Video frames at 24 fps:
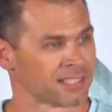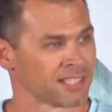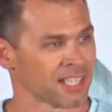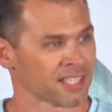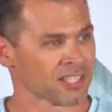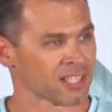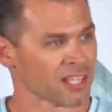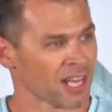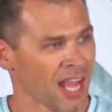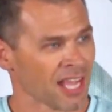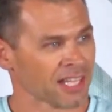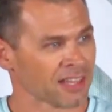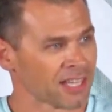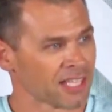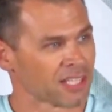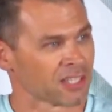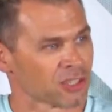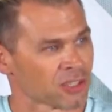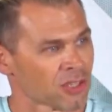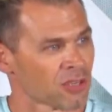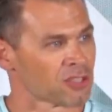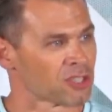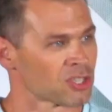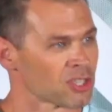He doesn't like
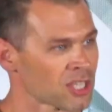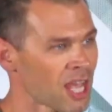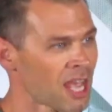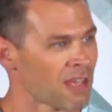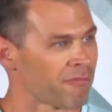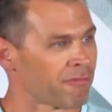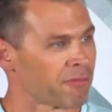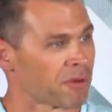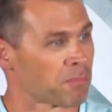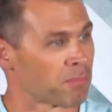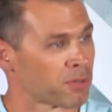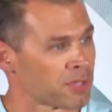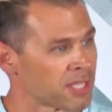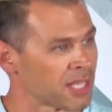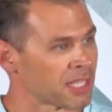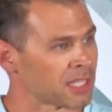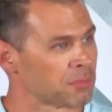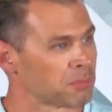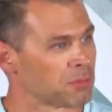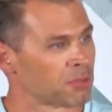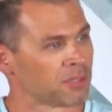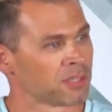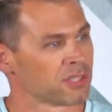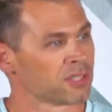things so safe and
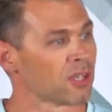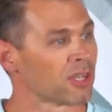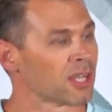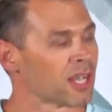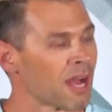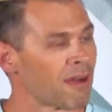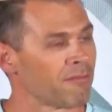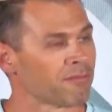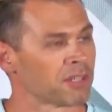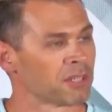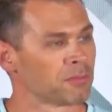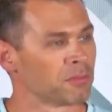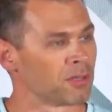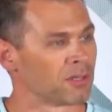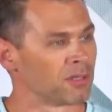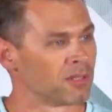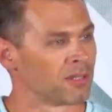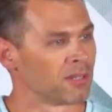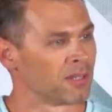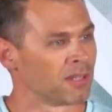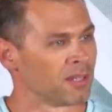predictable and so comfortable.